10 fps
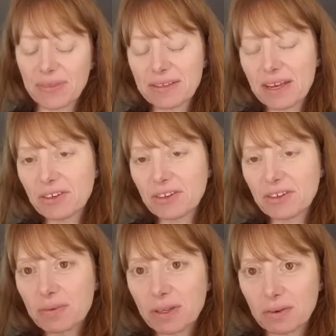
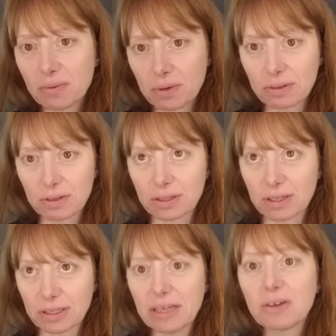Essentially, what the
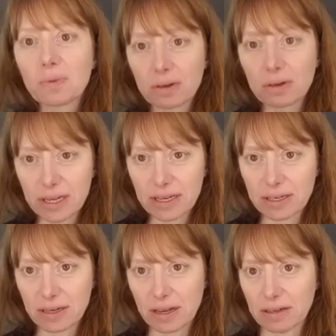legal world has
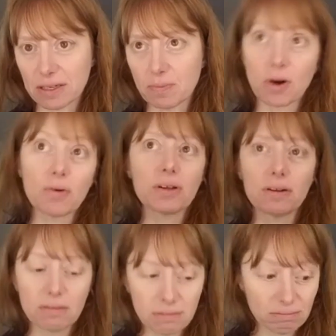done is
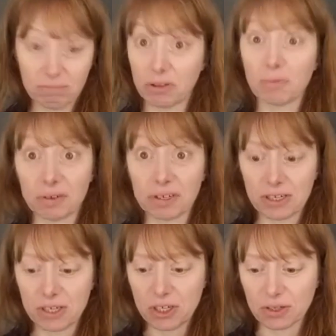broken the world
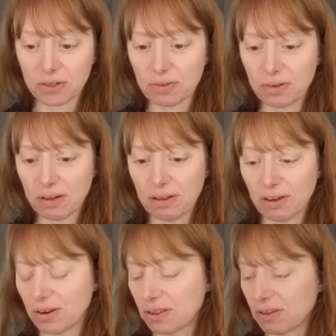into two.
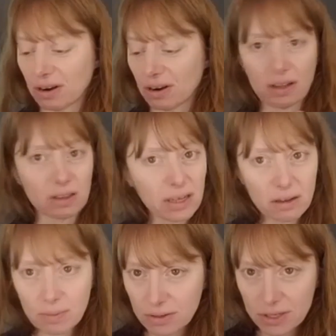You're either a legal
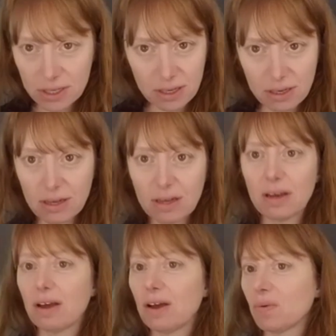person
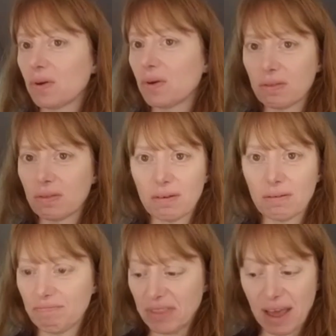
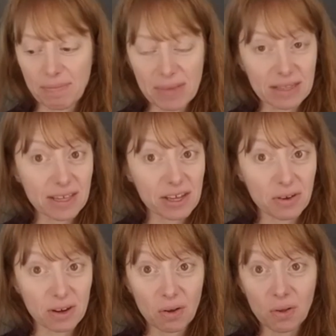that means that you
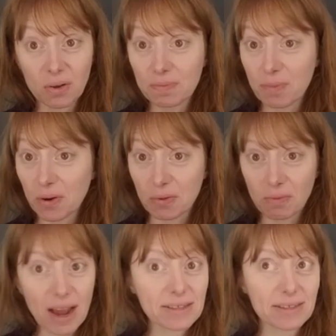can hold both
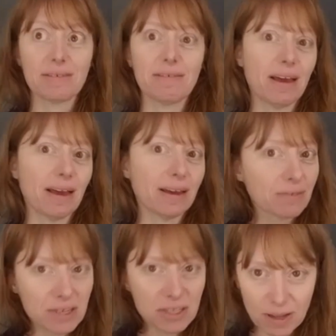rights and
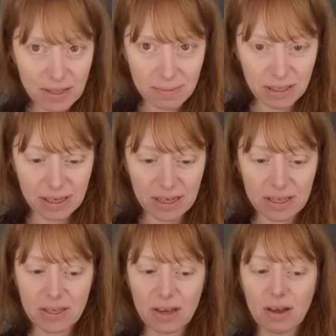
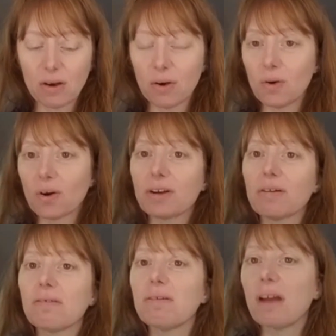responsibilities, or
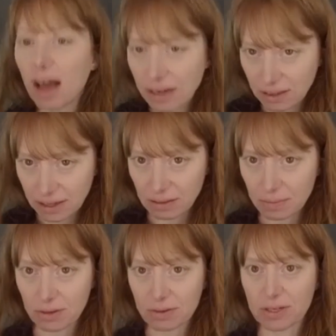you're not a legal
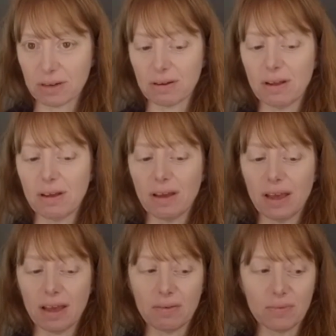person
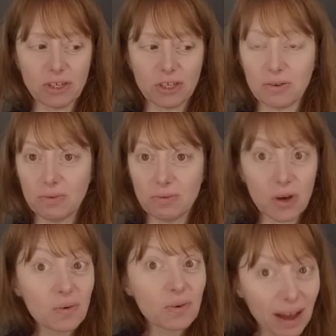in which you
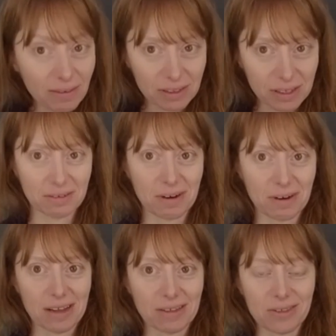don't have legal
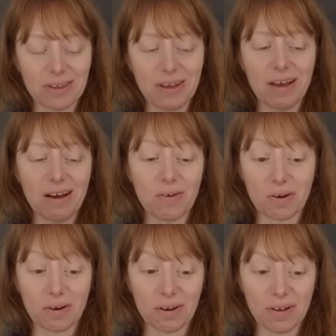rights
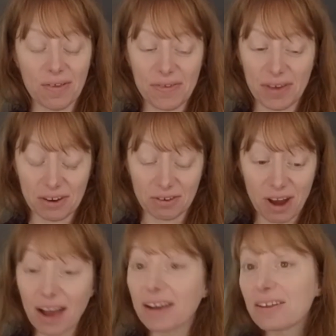and you're
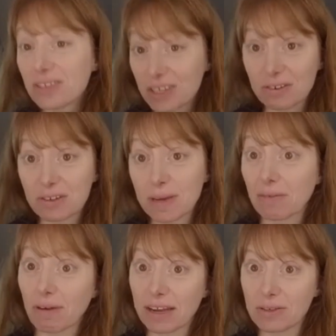not considered to be a
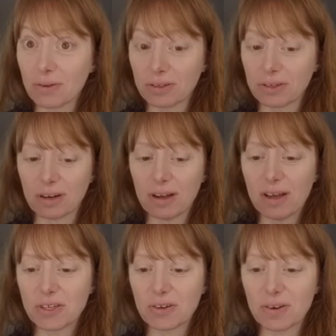rights holder.
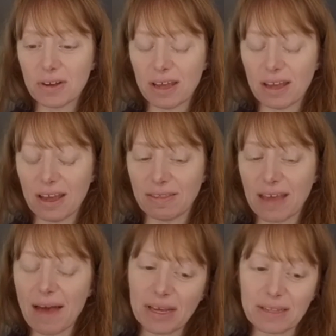And
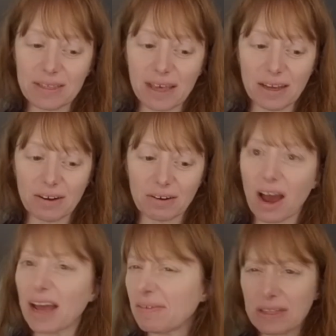that means that you're
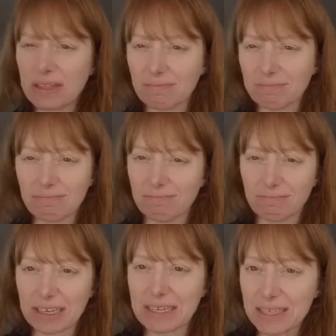not even
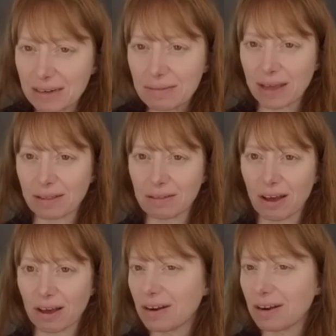really seen by the
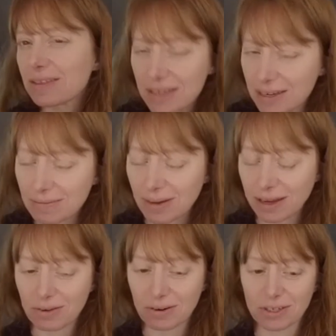law. You're not seen by
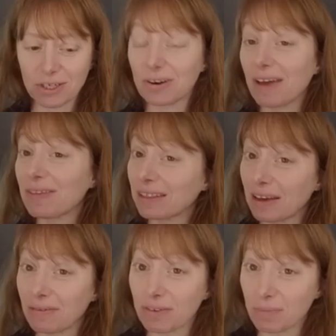courts. You don't have that
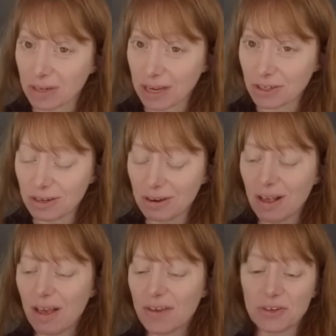level of protection.
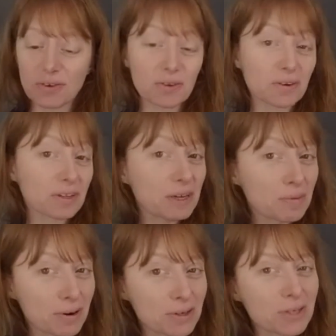So you're either a legal
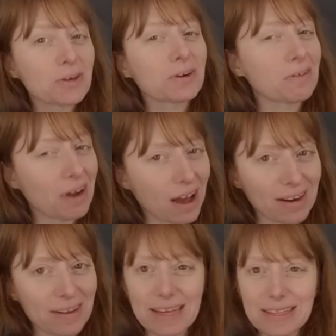person or you're
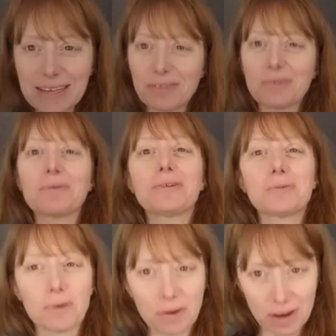not. That's how the world is
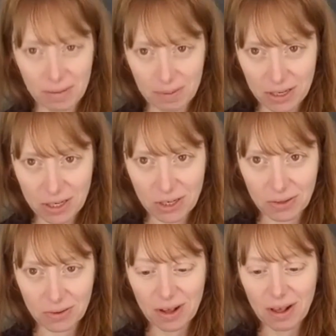broken up into two.